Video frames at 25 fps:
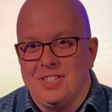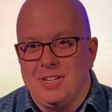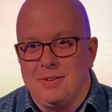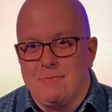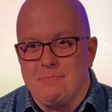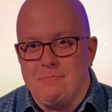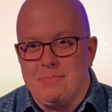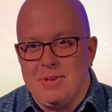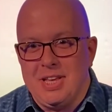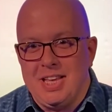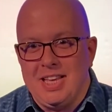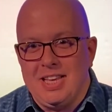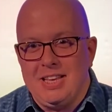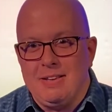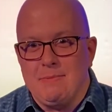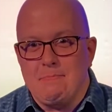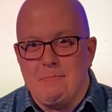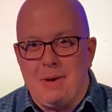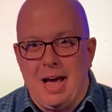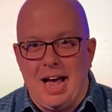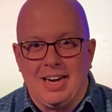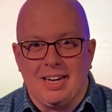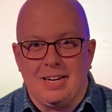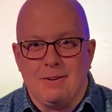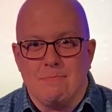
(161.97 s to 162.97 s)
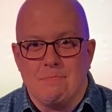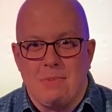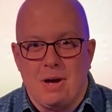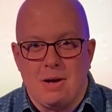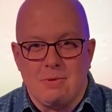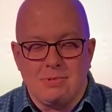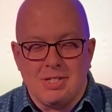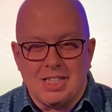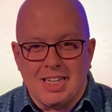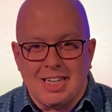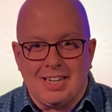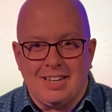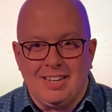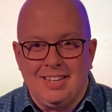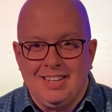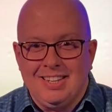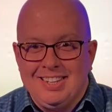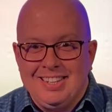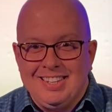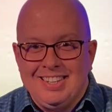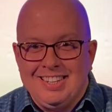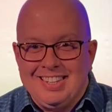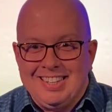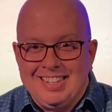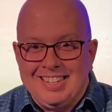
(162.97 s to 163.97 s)
to be back in public
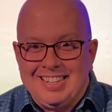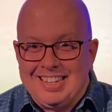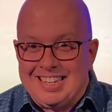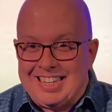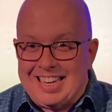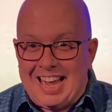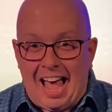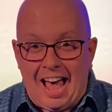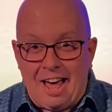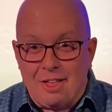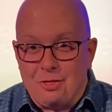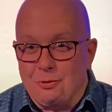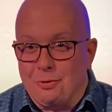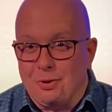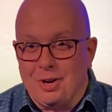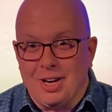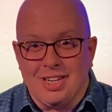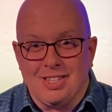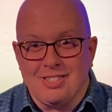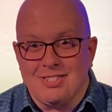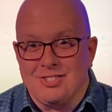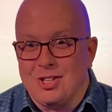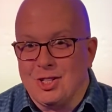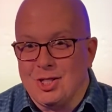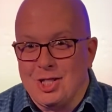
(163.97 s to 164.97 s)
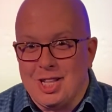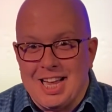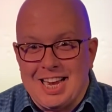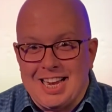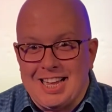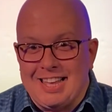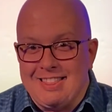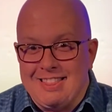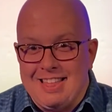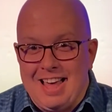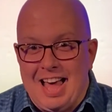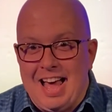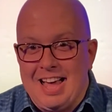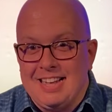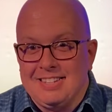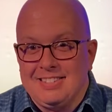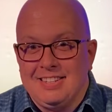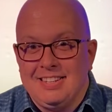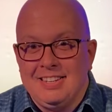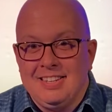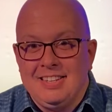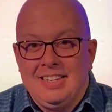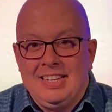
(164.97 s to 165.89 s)
gatherings like that.